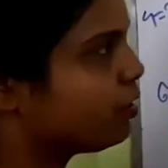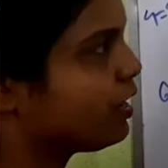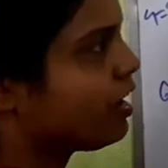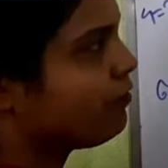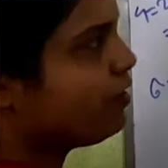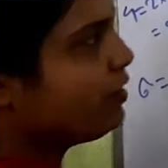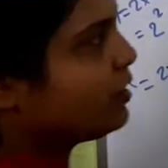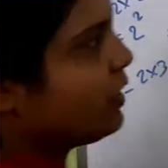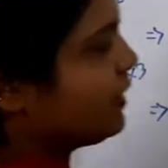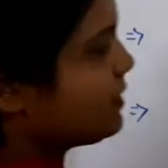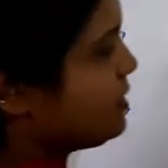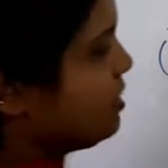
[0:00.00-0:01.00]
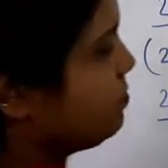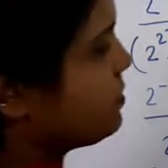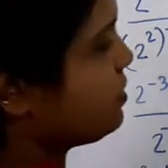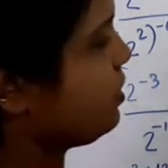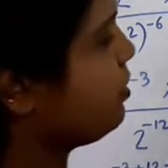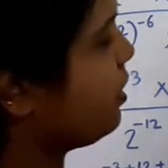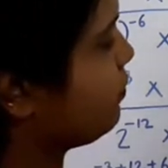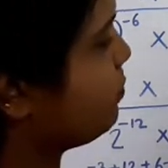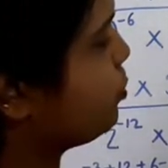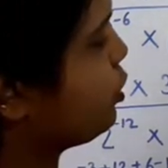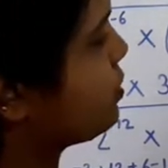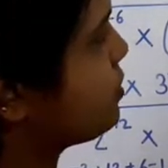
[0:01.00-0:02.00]
are having, the next step is here, I've
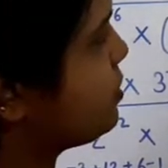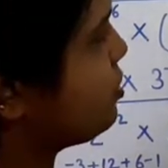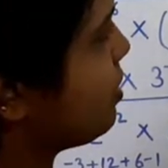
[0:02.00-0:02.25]
put a star